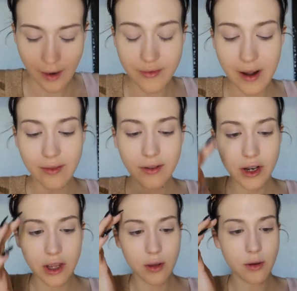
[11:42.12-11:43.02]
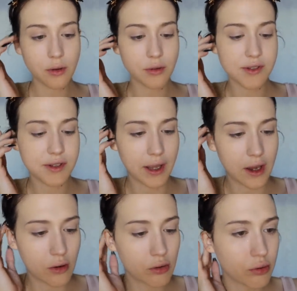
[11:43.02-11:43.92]
I've never used
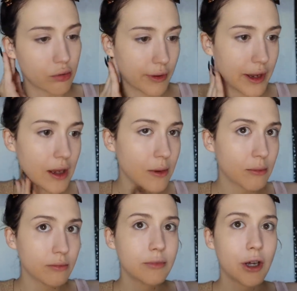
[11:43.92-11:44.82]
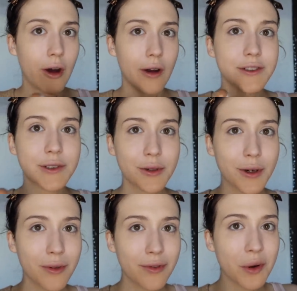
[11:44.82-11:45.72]
like a cream
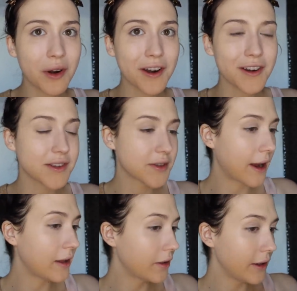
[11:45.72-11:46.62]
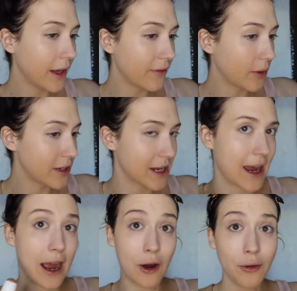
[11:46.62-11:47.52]
contour before, so I literally have no idea
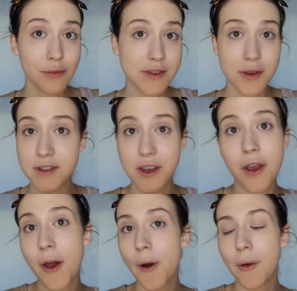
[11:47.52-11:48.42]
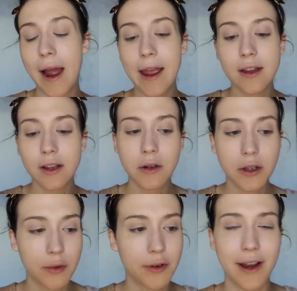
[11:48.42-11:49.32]
how. So this could go, I could
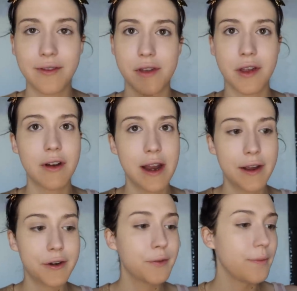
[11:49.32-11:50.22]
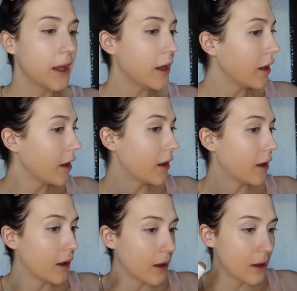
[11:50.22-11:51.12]
literally ruin everything right now.
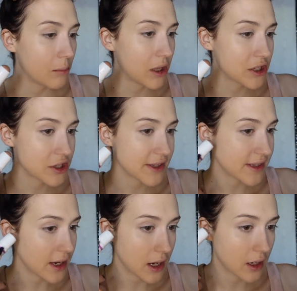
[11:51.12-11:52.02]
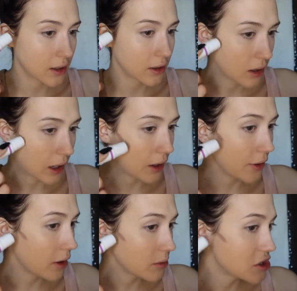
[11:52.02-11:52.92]
But let's just see. I don't
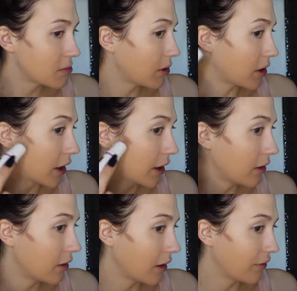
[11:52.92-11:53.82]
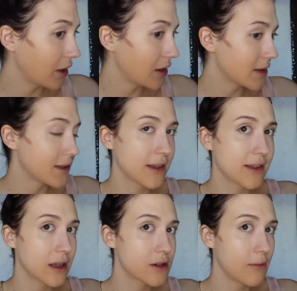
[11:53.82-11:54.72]
know how much to put on. I feel like that's,
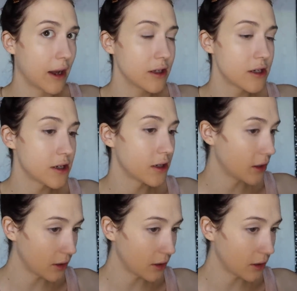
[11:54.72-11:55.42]
is that too much?